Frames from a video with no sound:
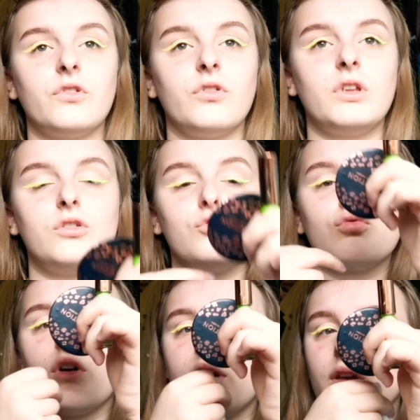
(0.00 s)
It's really
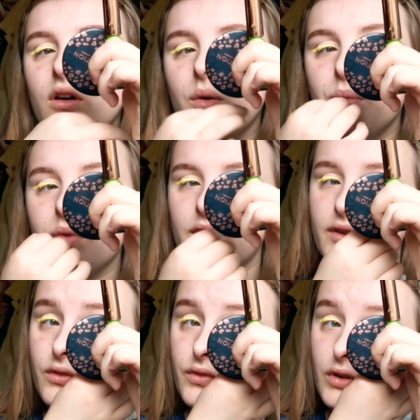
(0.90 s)
drying up,
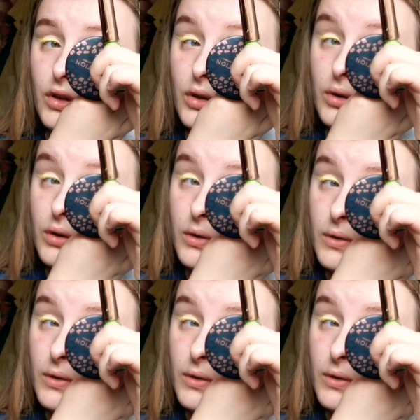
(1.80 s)
that's not very good.